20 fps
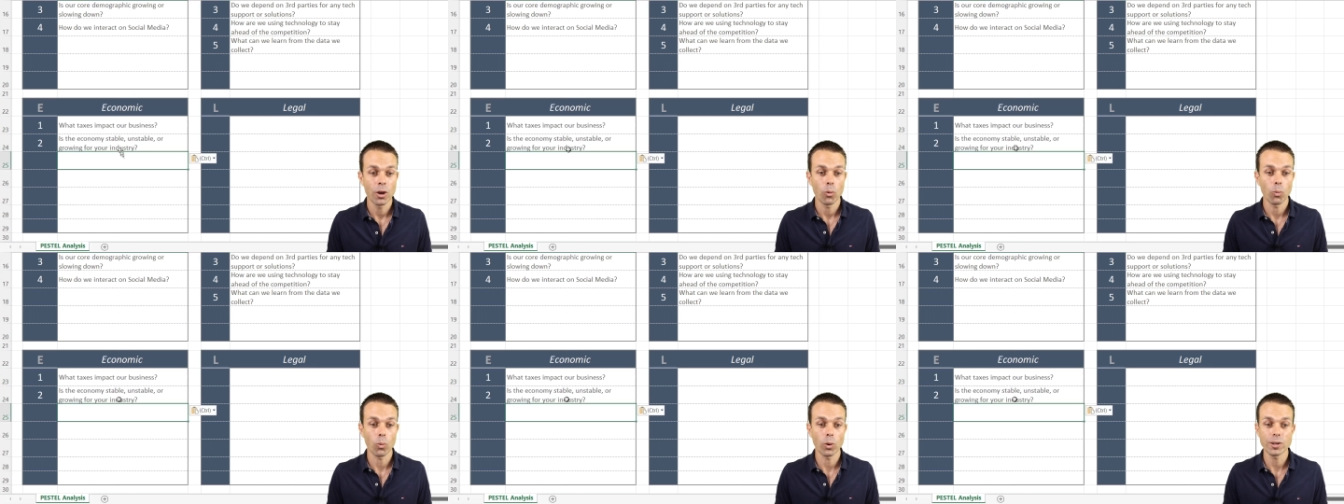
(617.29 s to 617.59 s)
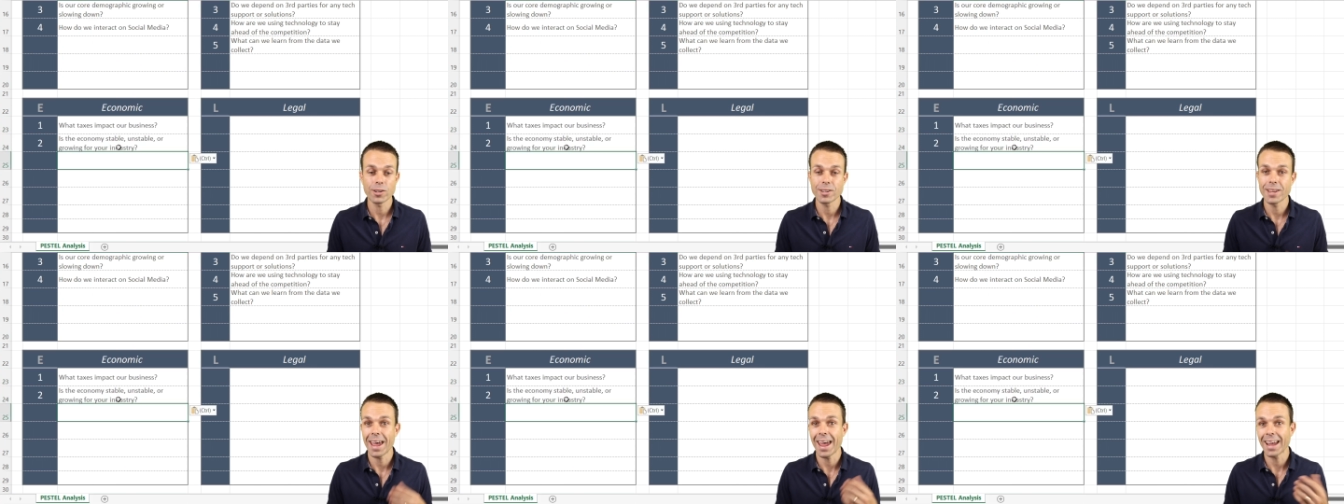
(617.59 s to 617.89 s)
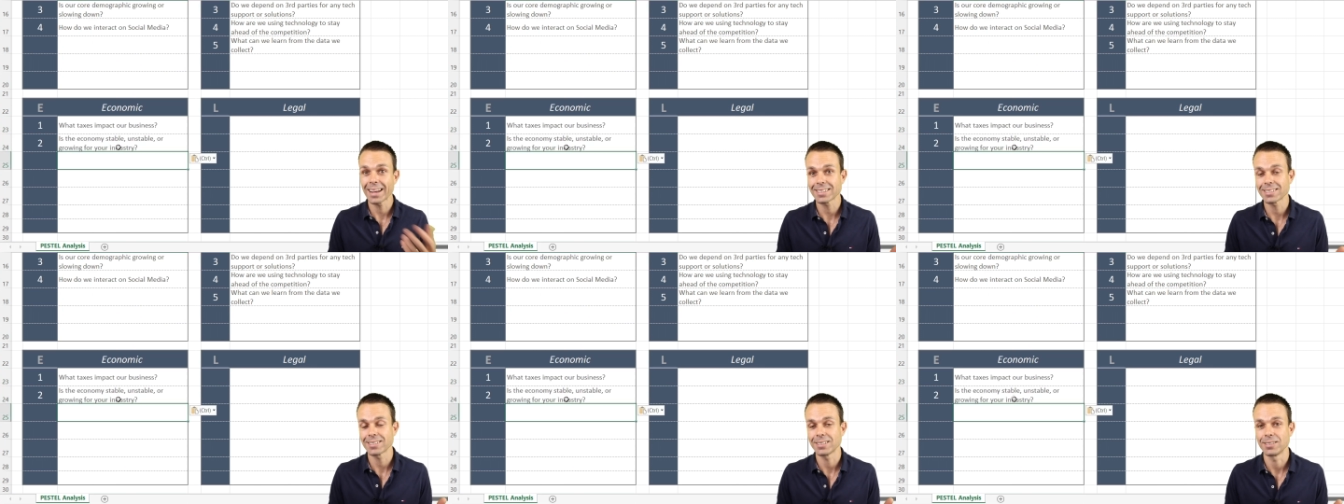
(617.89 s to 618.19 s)
what
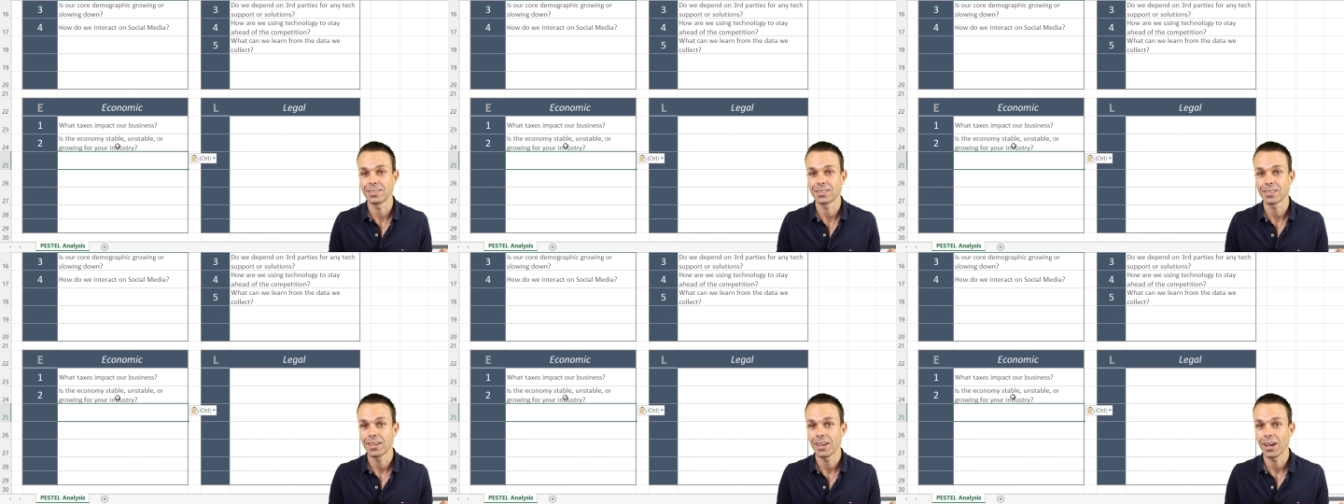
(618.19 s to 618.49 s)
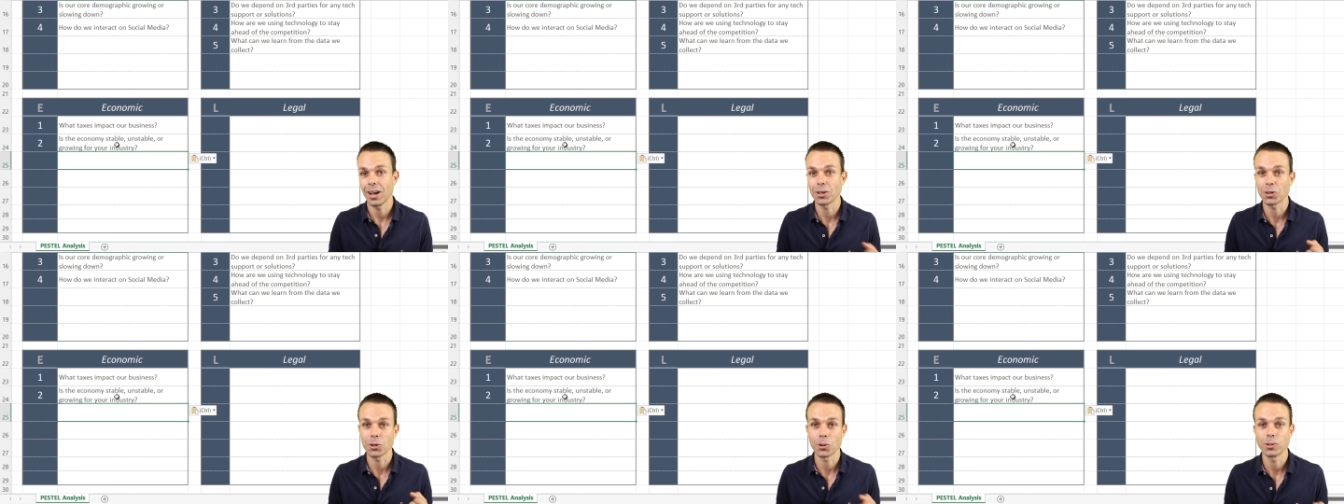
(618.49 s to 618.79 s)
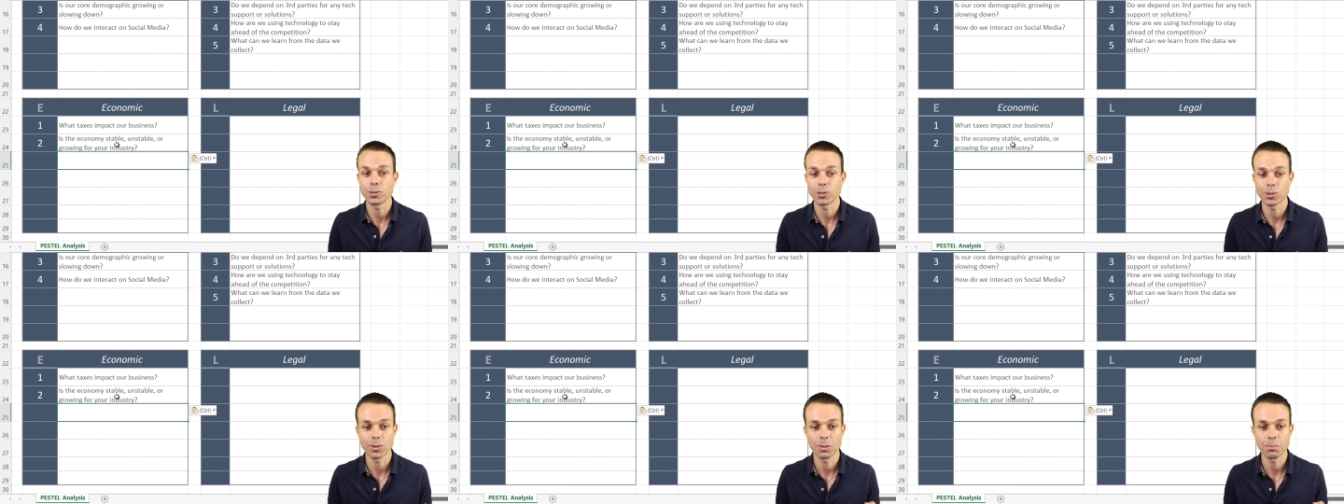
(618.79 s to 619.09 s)
taxes are
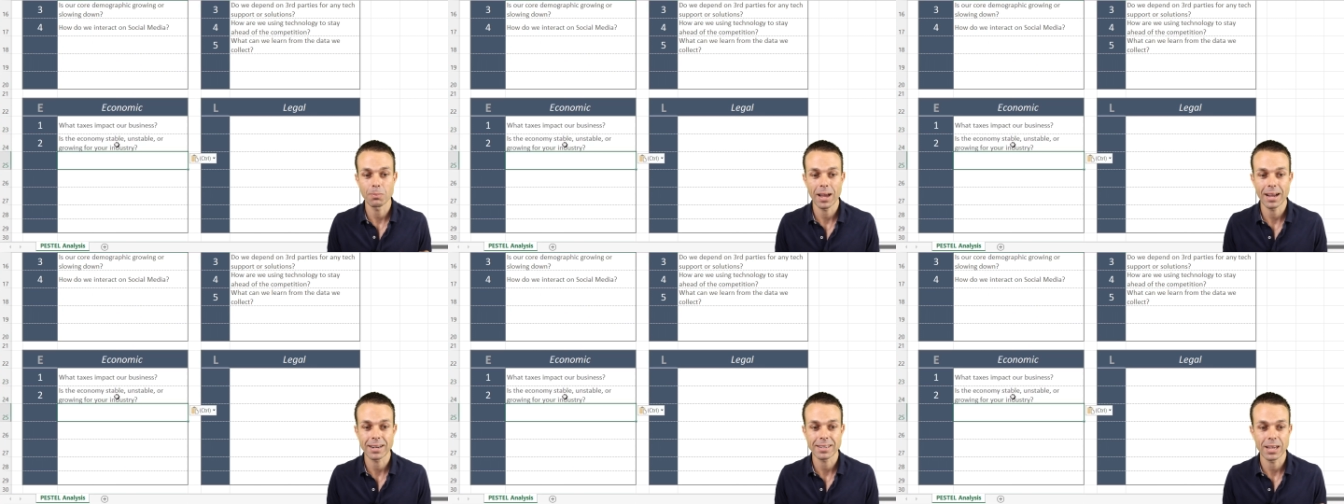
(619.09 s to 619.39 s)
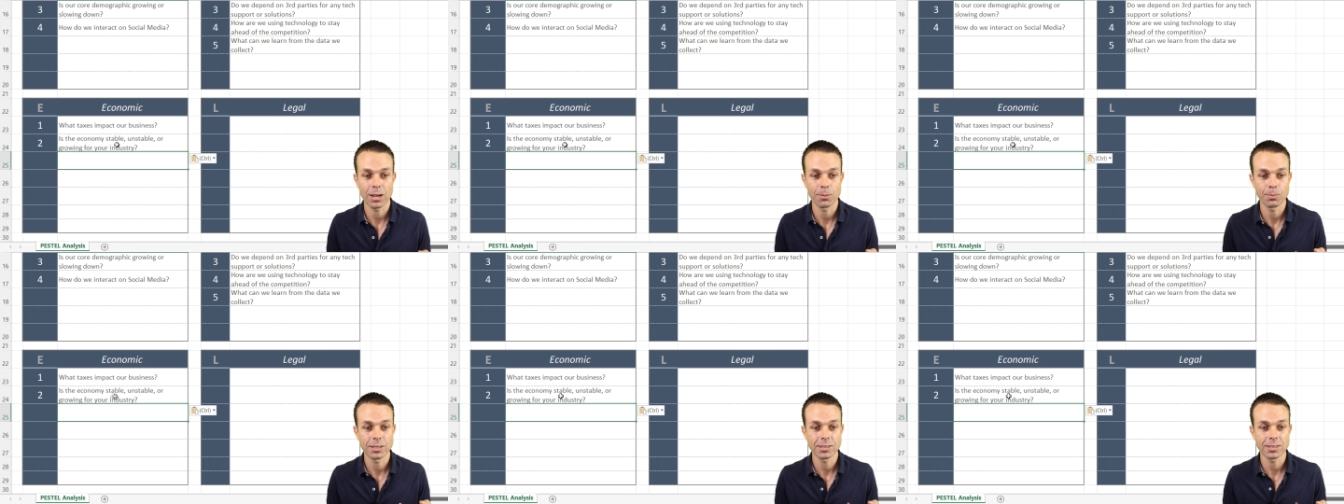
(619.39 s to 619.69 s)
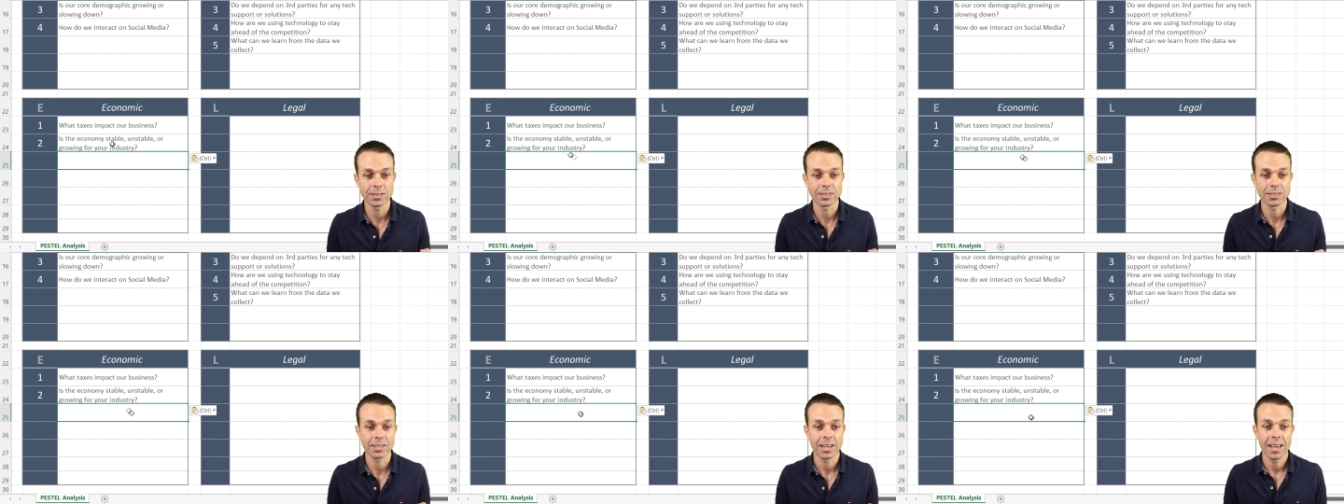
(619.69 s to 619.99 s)
going to impact our
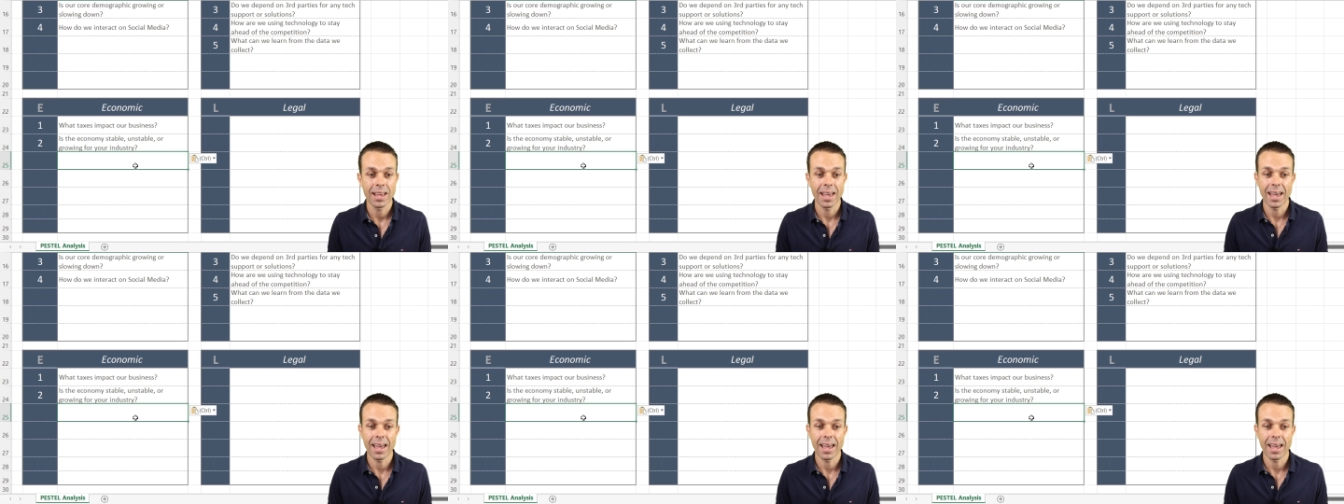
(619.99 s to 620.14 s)
business?